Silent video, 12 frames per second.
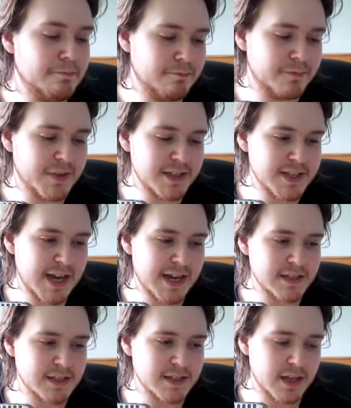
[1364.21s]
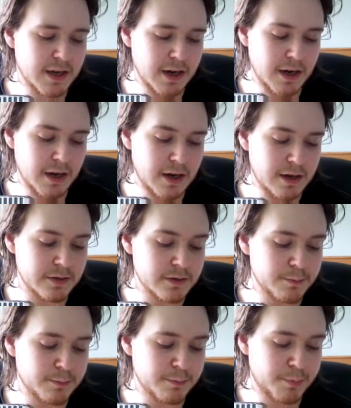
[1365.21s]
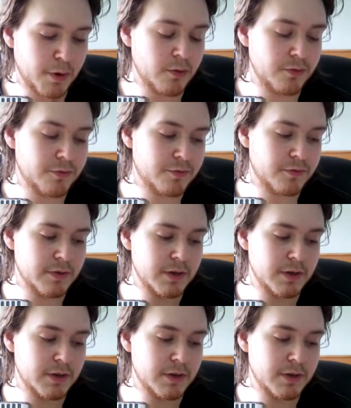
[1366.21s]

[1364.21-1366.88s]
this has both